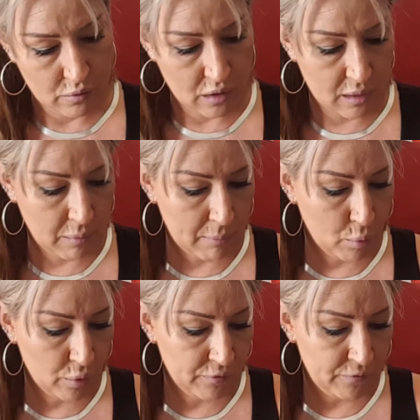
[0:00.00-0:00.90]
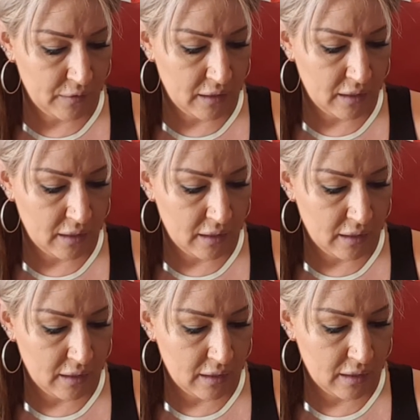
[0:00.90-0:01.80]
In my
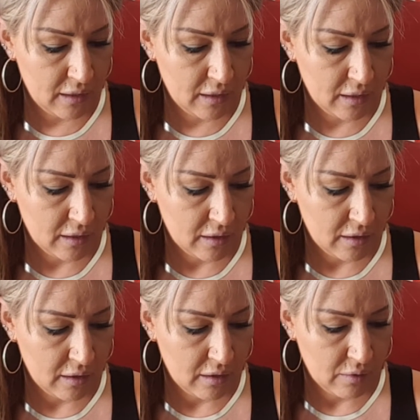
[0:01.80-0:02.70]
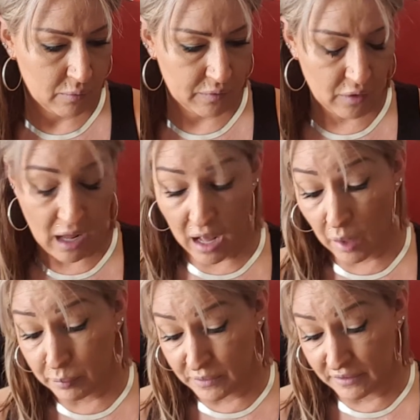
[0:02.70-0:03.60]
Morphe. I'll
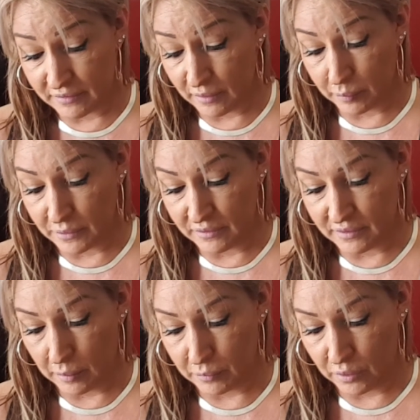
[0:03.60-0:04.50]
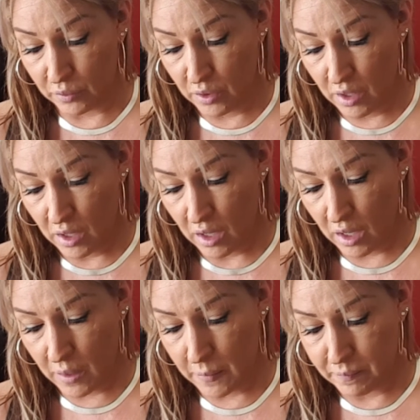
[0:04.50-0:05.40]
put these down
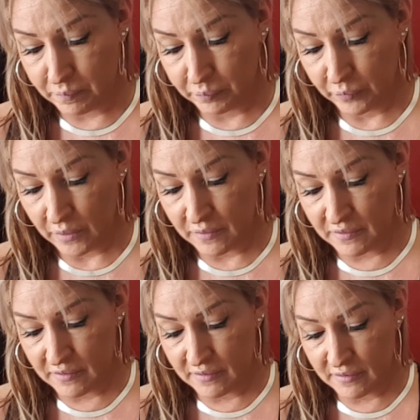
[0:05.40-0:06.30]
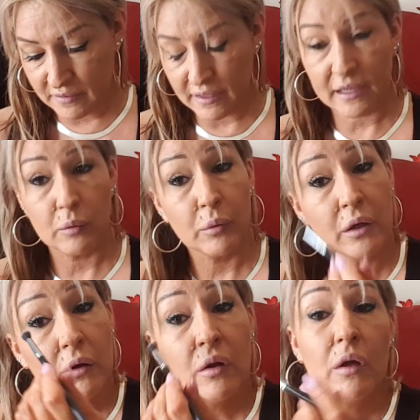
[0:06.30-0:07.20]
below. This is the second
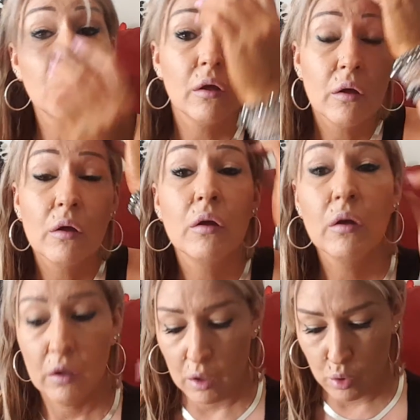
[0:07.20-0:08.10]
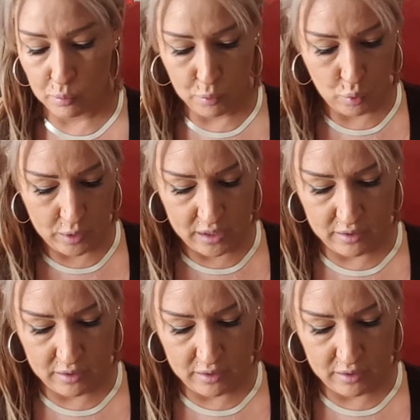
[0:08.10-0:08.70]
one. Oh boy.